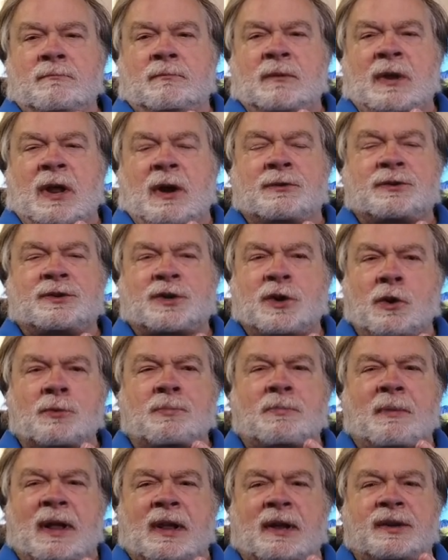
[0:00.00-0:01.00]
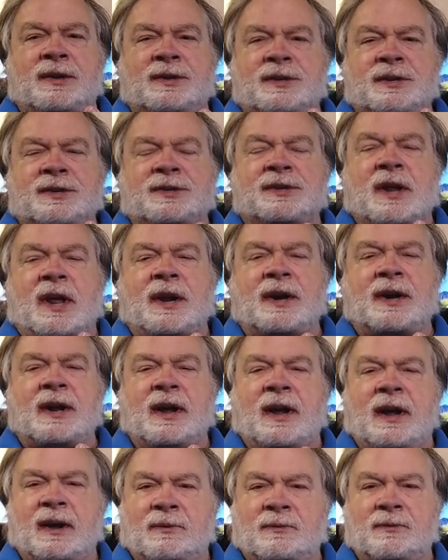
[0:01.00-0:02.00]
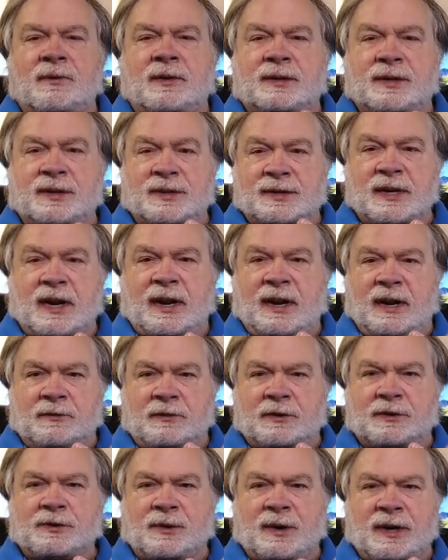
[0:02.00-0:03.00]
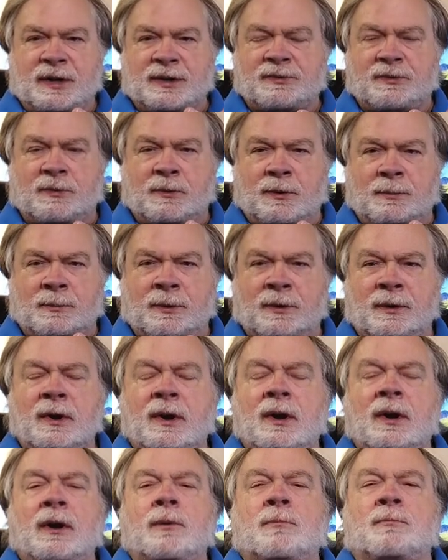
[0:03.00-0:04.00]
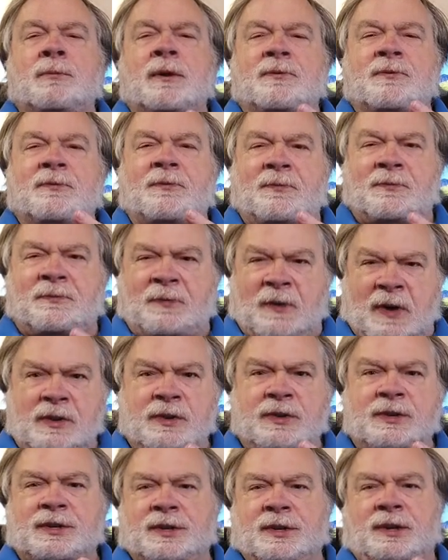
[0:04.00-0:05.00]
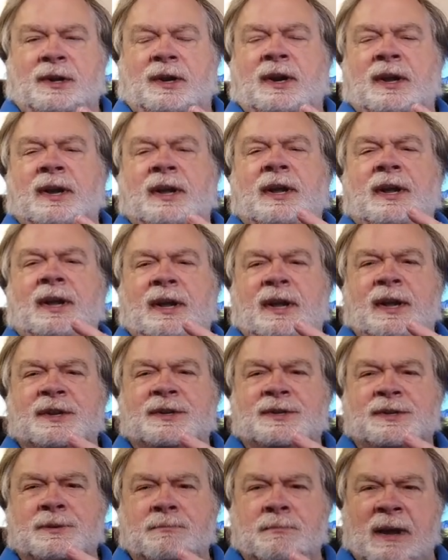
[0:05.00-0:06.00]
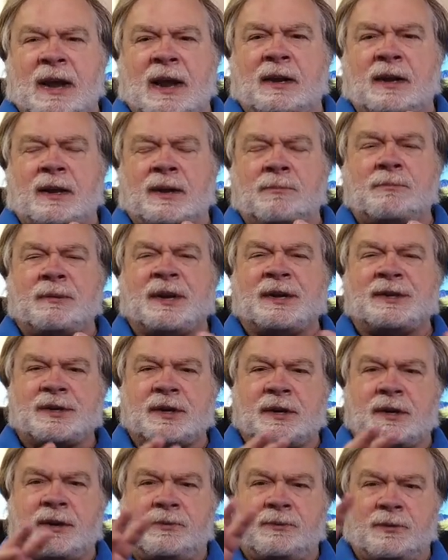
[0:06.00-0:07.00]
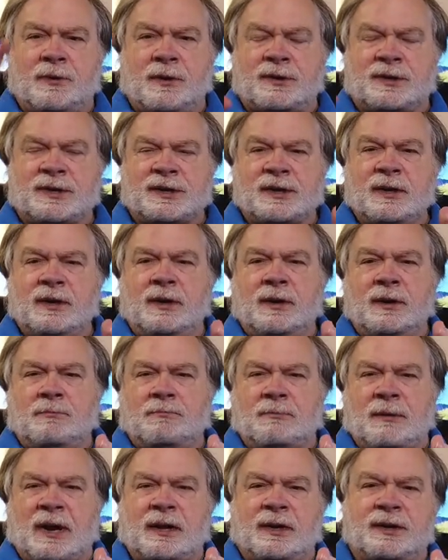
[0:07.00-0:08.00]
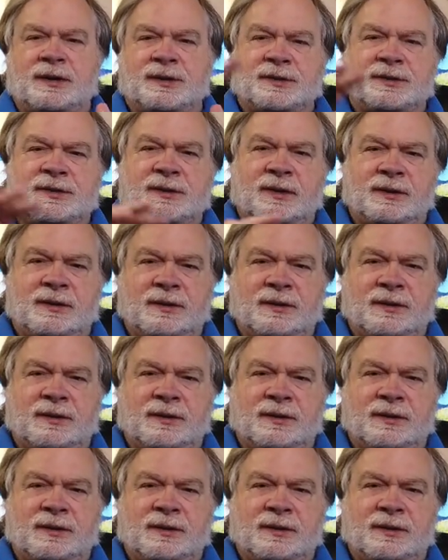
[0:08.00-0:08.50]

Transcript: Now, a choke balun does not have does not have a transformer, but functionally it's a balun because it converts balanced